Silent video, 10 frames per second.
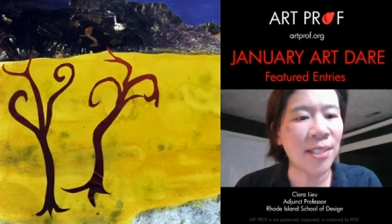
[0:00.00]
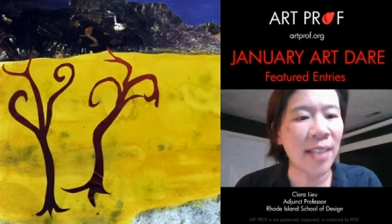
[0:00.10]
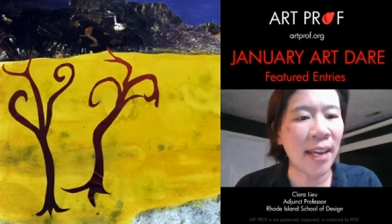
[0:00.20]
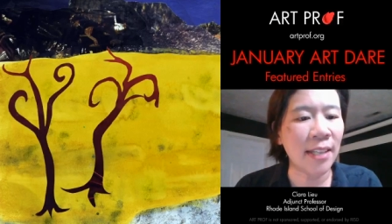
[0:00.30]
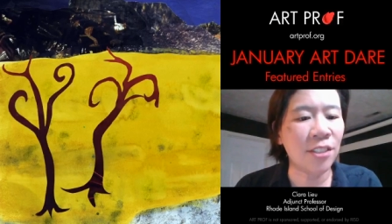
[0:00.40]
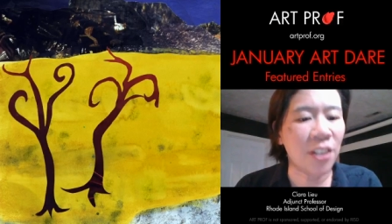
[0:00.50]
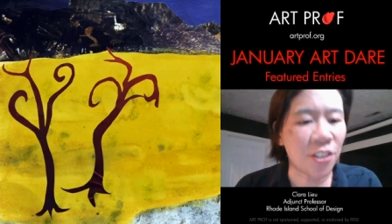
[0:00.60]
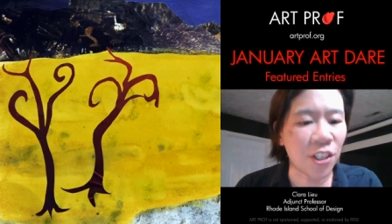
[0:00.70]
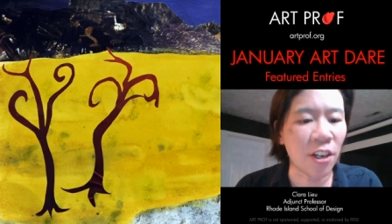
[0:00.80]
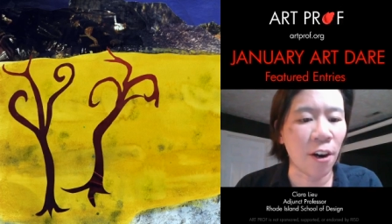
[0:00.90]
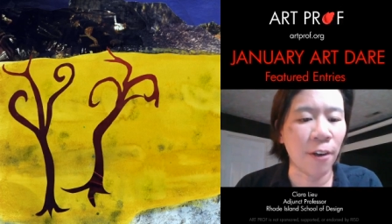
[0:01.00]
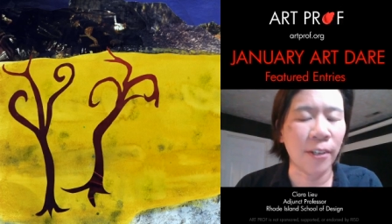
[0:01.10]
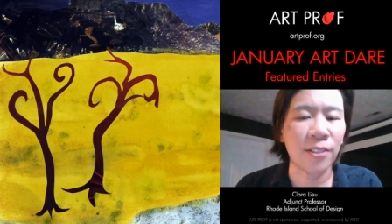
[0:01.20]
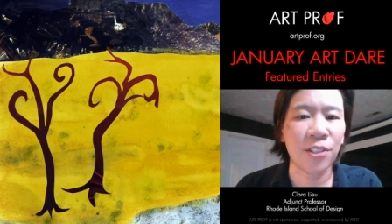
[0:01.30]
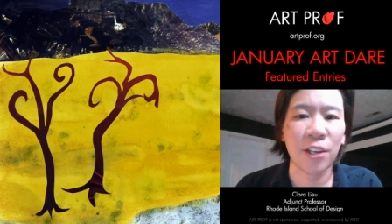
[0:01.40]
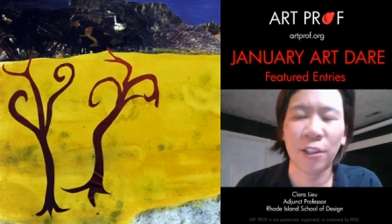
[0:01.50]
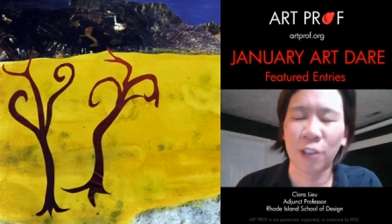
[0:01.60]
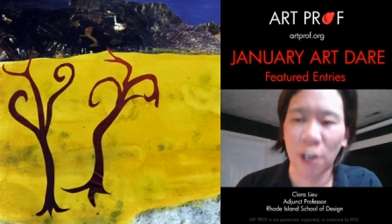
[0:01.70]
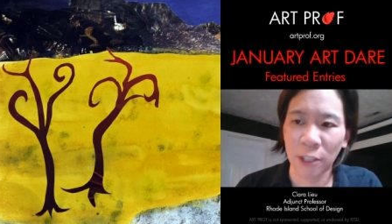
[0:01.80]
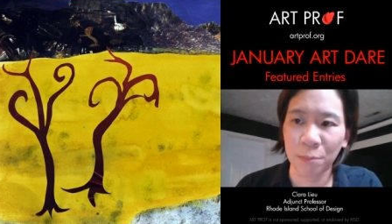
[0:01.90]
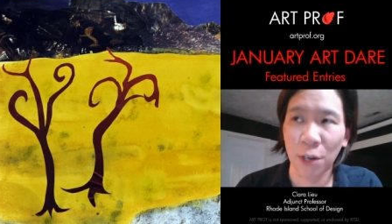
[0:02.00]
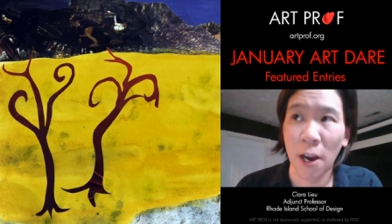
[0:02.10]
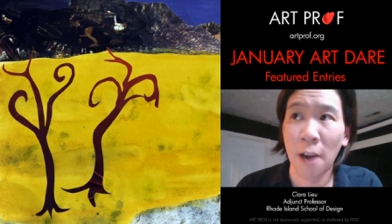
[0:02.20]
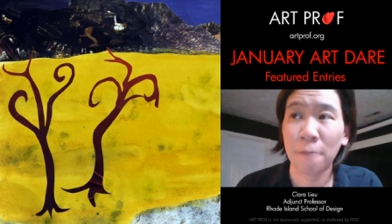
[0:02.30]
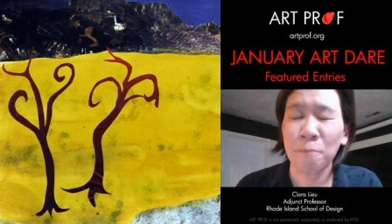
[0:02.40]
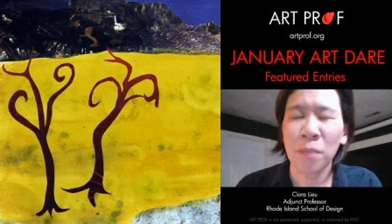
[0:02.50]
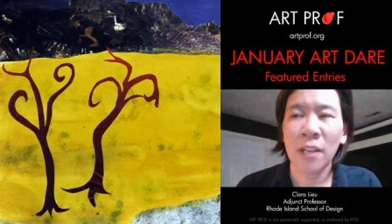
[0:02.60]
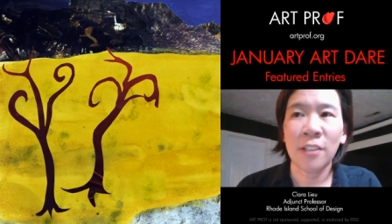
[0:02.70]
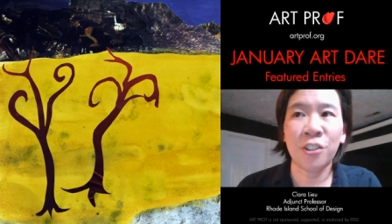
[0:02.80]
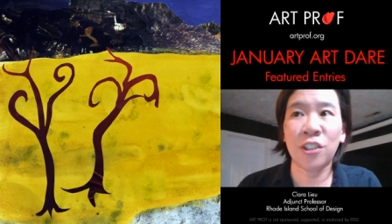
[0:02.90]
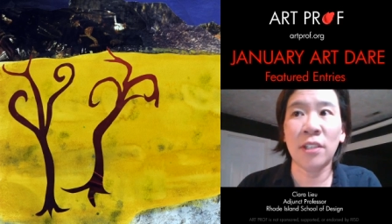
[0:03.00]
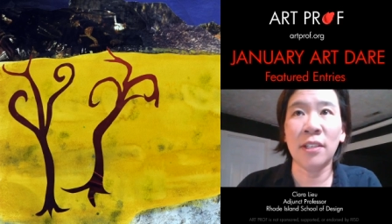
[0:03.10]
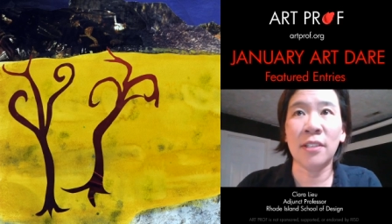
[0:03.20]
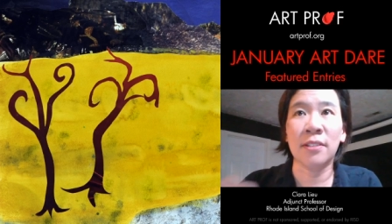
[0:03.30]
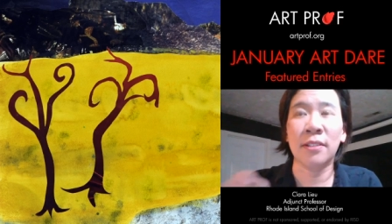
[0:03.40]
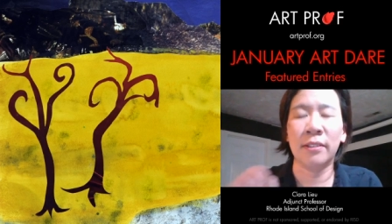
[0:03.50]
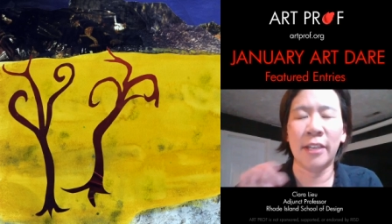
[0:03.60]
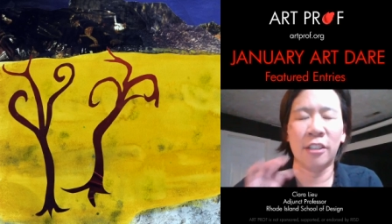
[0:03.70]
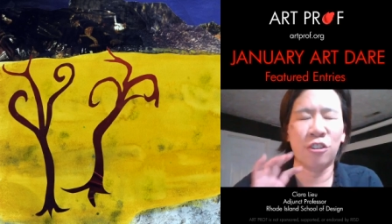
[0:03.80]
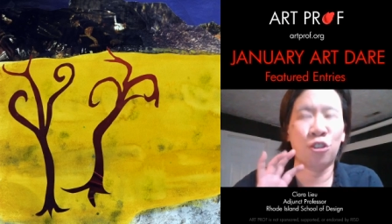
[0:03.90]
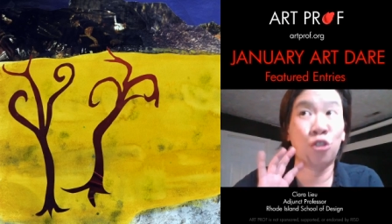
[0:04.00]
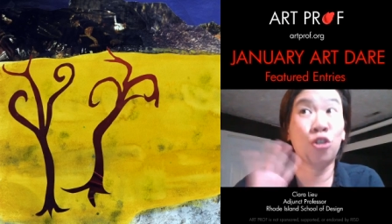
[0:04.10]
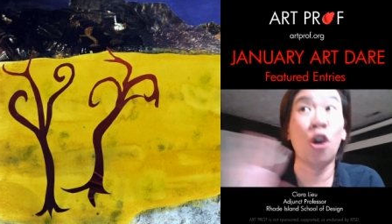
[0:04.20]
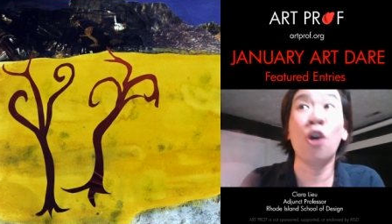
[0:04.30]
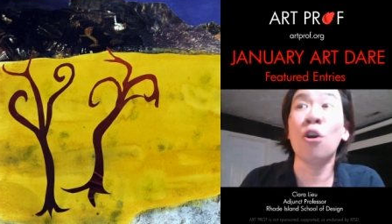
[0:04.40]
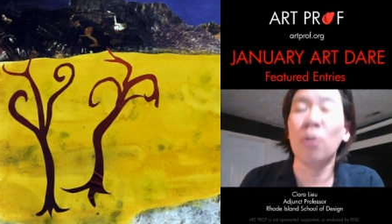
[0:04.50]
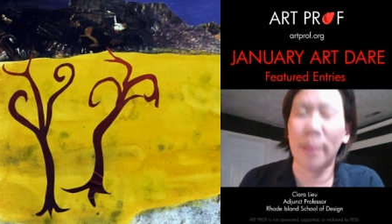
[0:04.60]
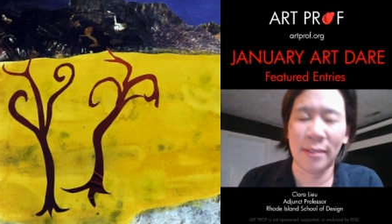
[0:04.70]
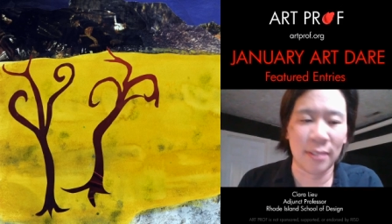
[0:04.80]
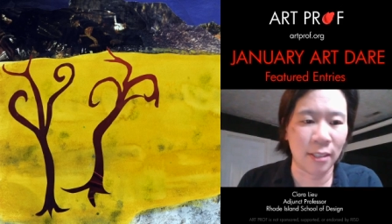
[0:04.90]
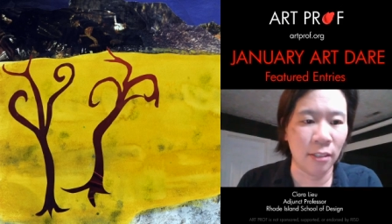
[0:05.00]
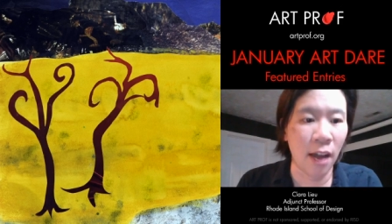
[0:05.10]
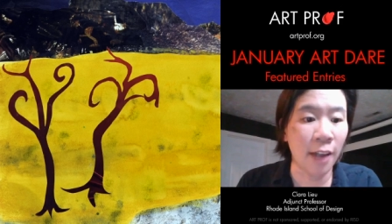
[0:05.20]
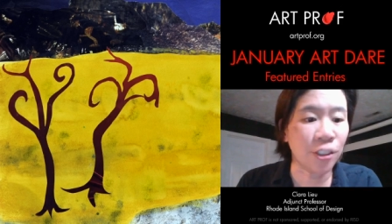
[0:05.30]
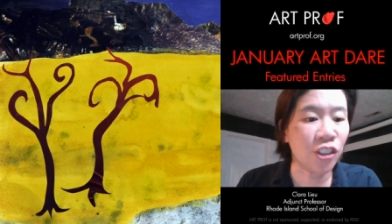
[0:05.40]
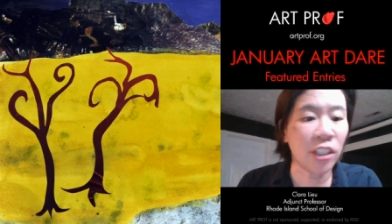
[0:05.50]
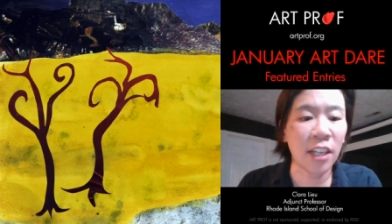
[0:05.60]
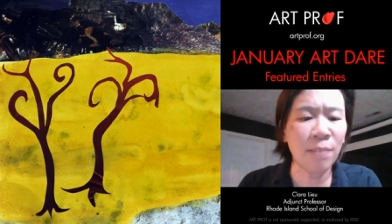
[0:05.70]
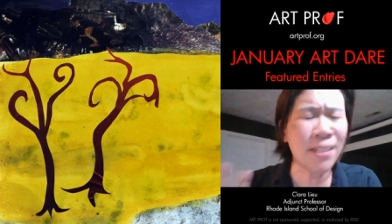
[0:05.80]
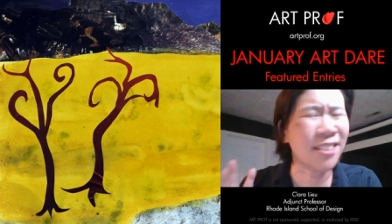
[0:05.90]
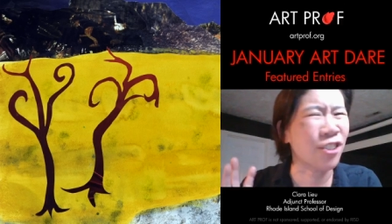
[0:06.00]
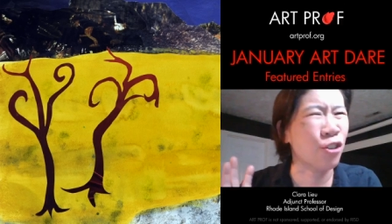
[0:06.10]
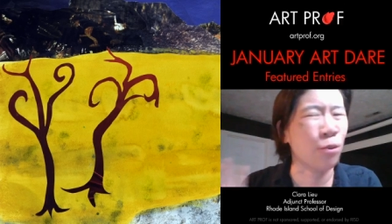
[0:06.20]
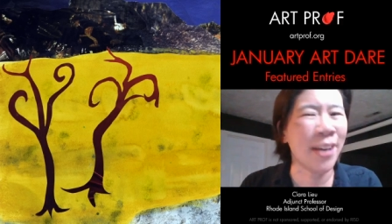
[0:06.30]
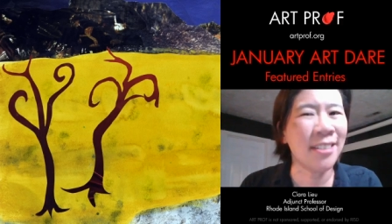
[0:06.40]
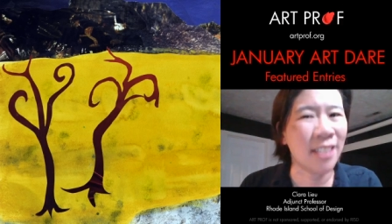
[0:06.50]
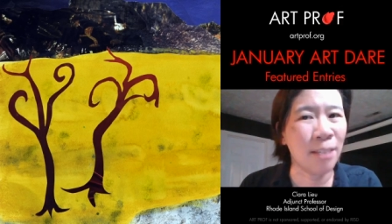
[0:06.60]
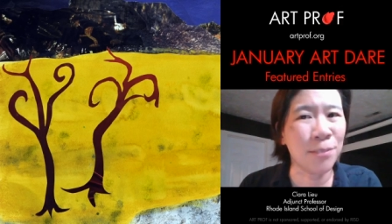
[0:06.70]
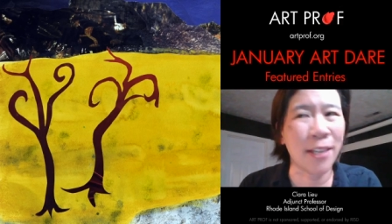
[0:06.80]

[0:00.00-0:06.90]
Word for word: a teaching artist here at Art Prof, she is like so into collage and she gave me such great tips.